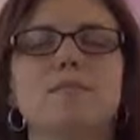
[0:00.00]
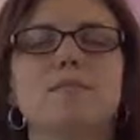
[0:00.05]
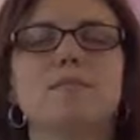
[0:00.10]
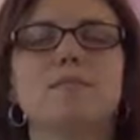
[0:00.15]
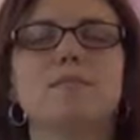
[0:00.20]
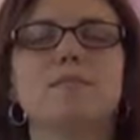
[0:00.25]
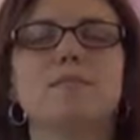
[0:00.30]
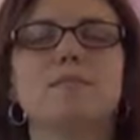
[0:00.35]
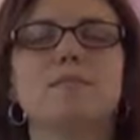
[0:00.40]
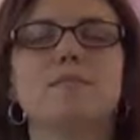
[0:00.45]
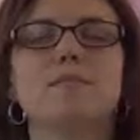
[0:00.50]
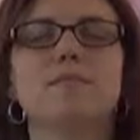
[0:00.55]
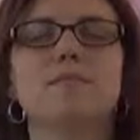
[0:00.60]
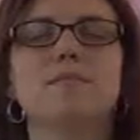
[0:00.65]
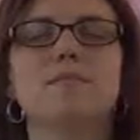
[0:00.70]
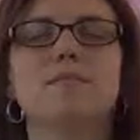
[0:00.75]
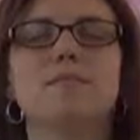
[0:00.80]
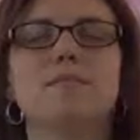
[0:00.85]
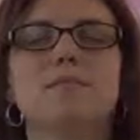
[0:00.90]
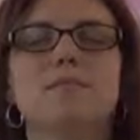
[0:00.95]

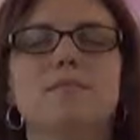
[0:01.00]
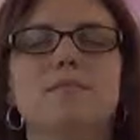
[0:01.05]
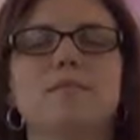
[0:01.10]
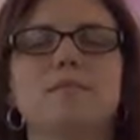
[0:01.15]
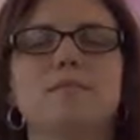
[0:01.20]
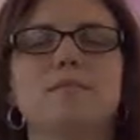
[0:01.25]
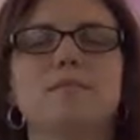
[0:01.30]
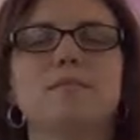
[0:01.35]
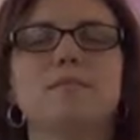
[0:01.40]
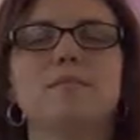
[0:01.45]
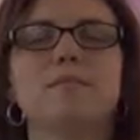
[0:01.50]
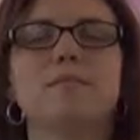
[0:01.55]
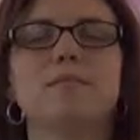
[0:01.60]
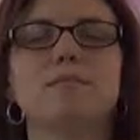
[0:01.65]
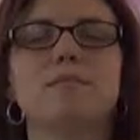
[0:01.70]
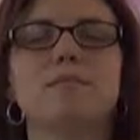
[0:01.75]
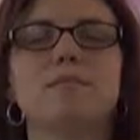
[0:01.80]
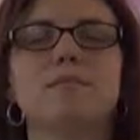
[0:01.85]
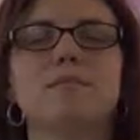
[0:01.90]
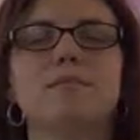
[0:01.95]

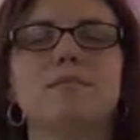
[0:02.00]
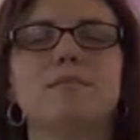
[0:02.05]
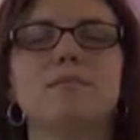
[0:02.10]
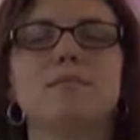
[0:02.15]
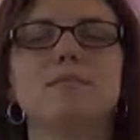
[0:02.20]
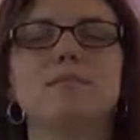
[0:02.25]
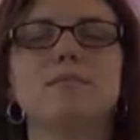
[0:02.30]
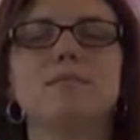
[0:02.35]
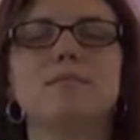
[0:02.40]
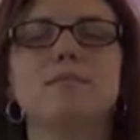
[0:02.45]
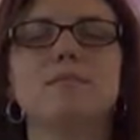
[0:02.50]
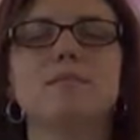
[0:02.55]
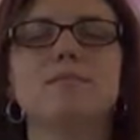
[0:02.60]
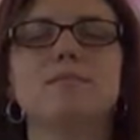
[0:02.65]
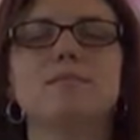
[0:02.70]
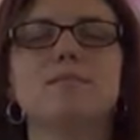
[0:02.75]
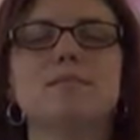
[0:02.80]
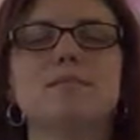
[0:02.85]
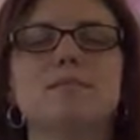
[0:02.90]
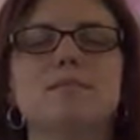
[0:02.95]

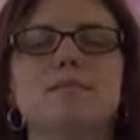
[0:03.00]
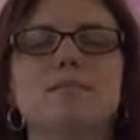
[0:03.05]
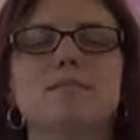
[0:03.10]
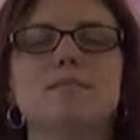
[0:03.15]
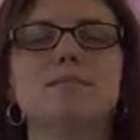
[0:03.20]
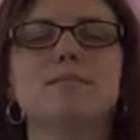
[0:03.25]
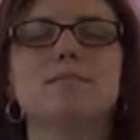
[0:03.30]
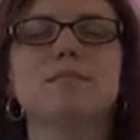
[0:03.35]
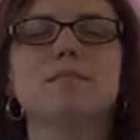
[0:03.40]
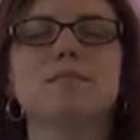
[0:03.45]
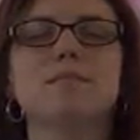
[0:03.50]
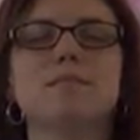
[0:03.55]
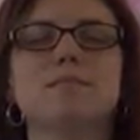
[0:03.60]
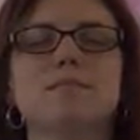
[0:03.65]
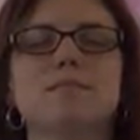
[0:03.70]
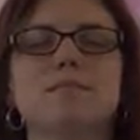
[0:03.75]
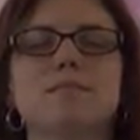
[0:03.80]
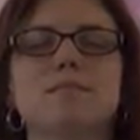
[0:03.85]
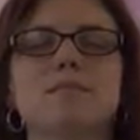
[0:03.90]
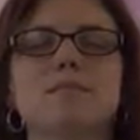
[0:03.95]

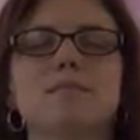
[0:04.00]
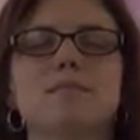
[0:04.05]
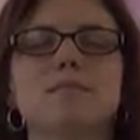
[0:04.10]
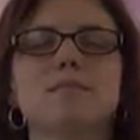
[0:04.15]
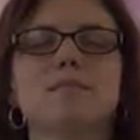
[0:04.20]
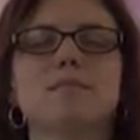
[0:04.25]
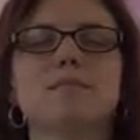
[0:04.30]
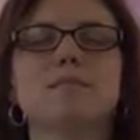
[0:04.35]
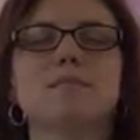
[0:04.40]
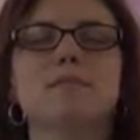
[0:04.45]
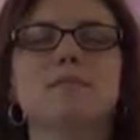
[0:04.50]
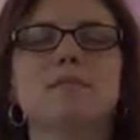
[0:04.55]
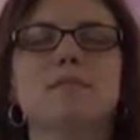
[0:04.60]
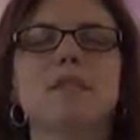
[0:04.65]
Nobody speaks.